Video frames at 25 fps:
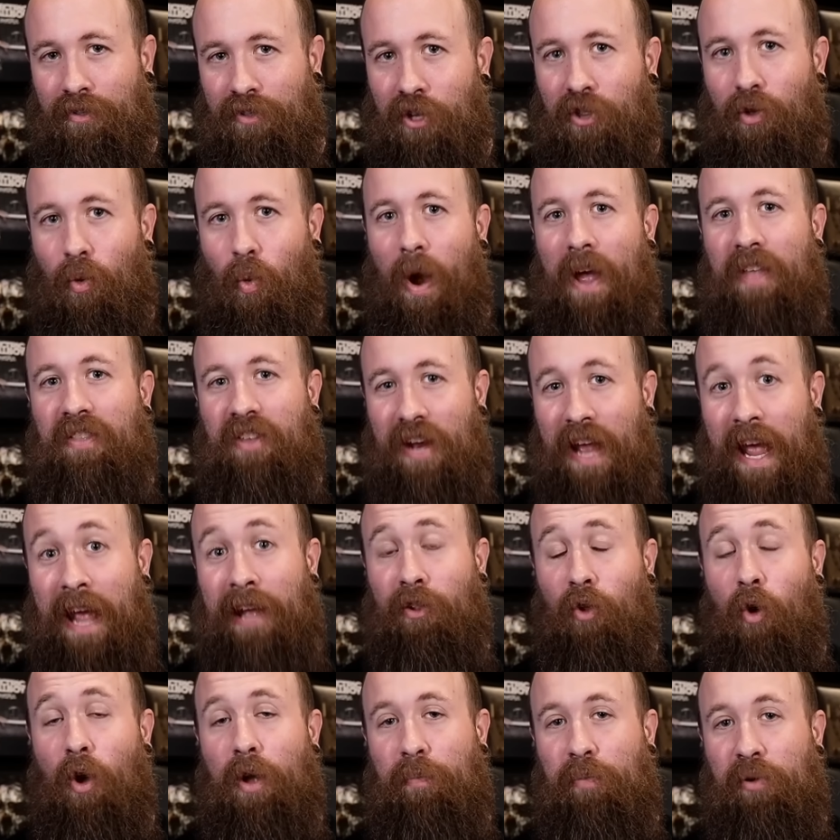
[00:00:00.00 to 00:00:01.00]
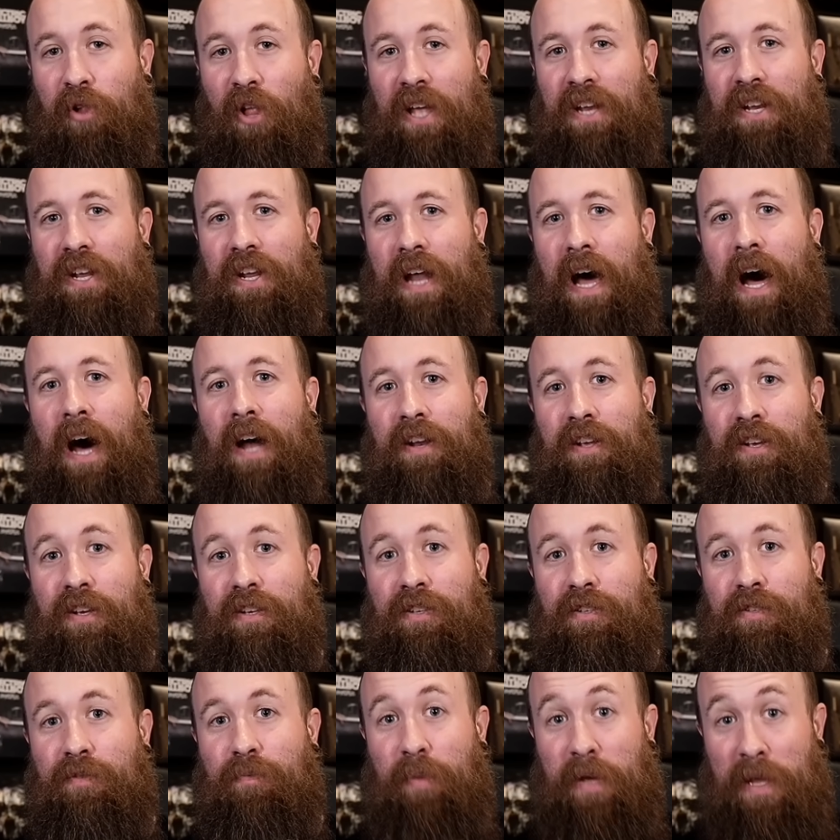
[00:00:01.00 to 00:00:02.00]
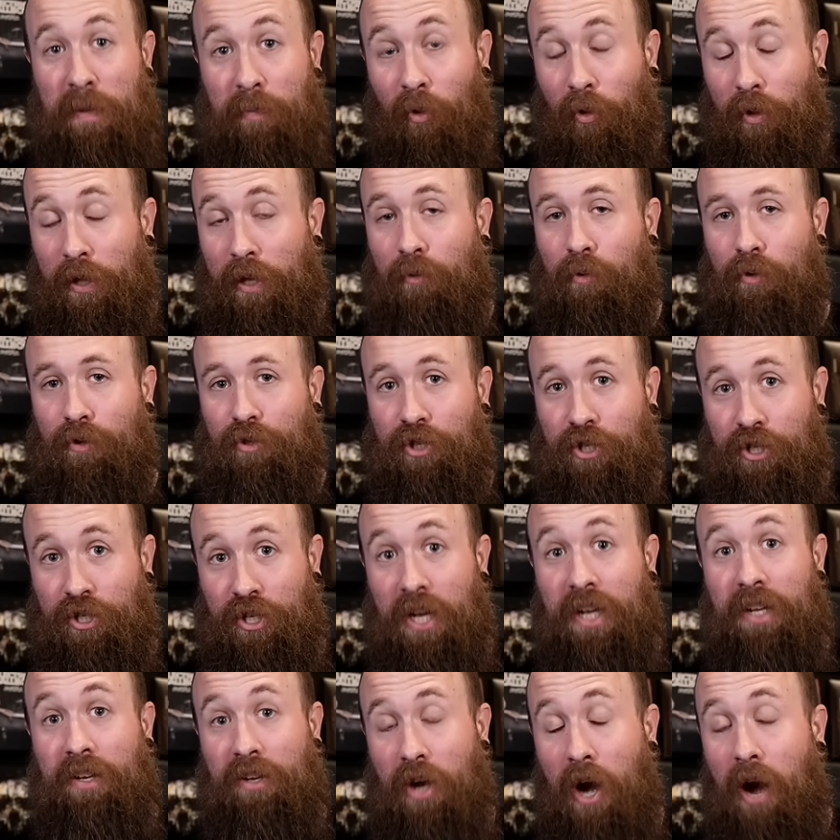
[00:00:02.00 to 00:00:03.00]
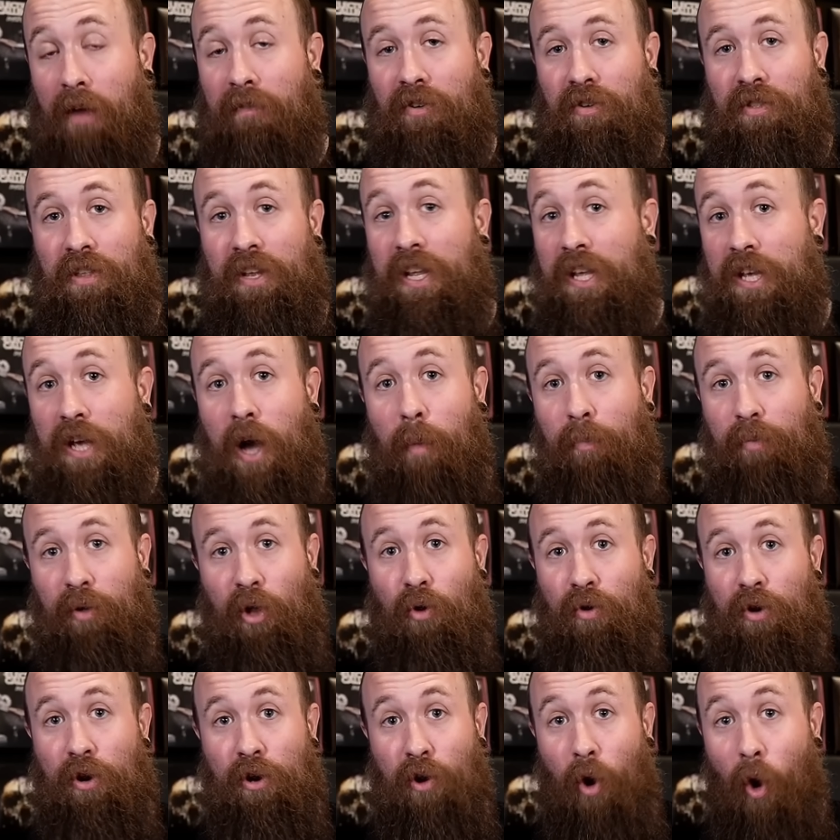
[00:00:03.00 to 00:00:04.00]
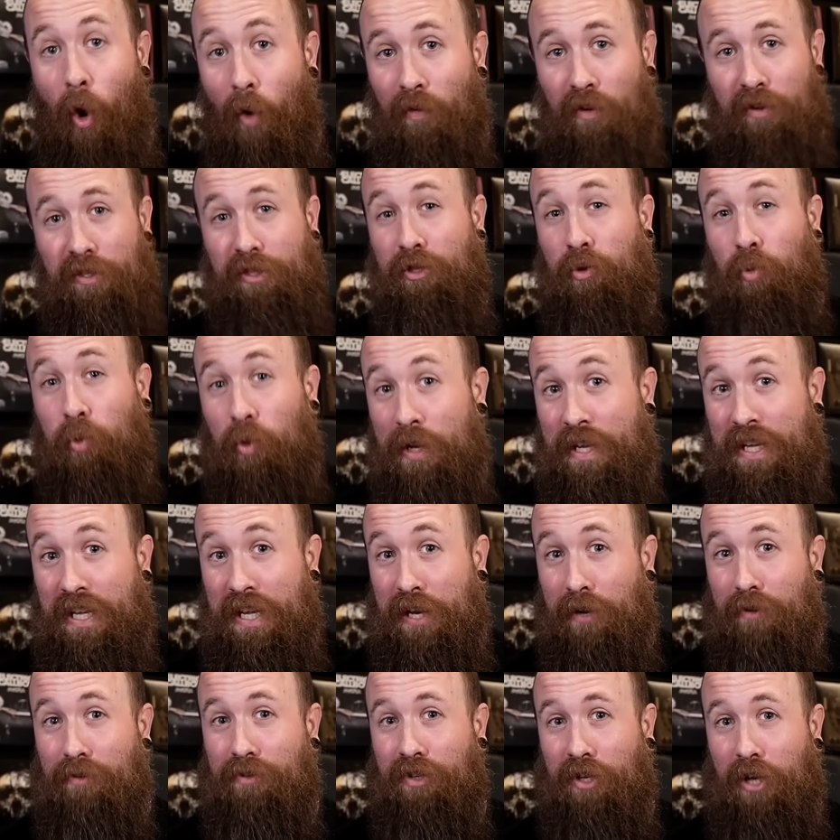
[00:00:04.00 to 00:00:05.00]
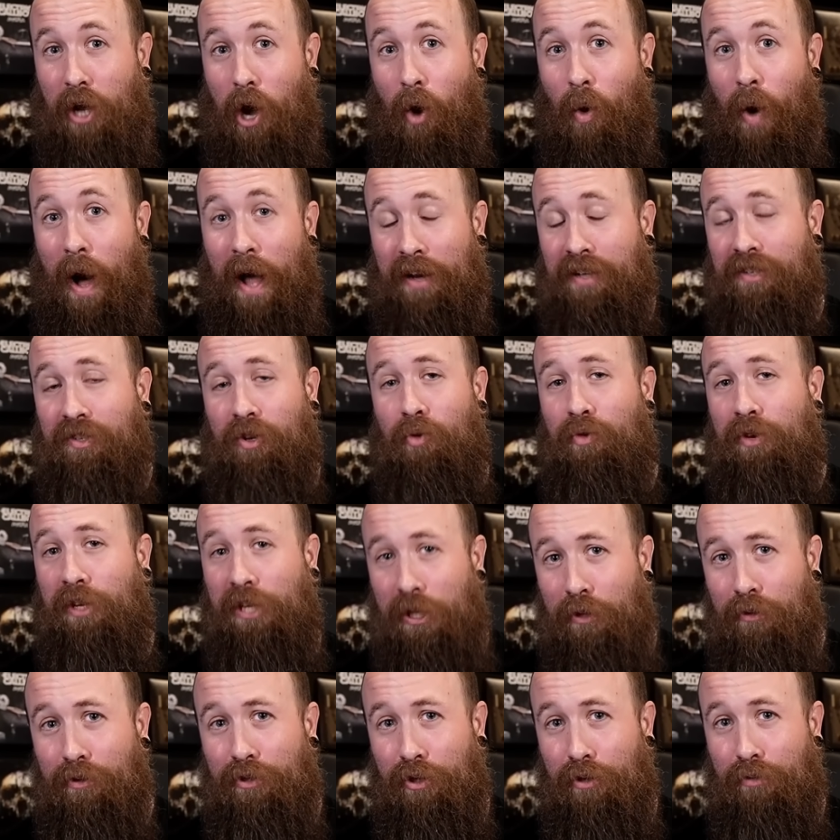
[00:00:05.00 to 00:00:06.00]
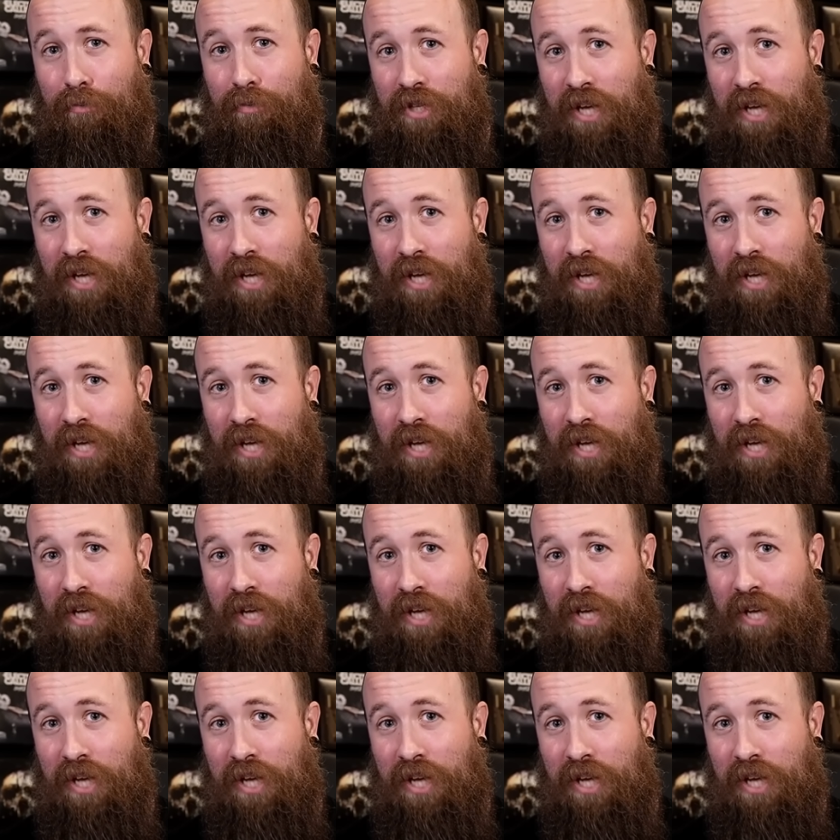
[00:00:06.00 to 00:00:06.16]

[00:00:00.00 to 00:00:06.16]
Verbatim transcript: to the way that Eloy played it on his People Equal Shit cover that he uploaded over three years ago on his own YouTube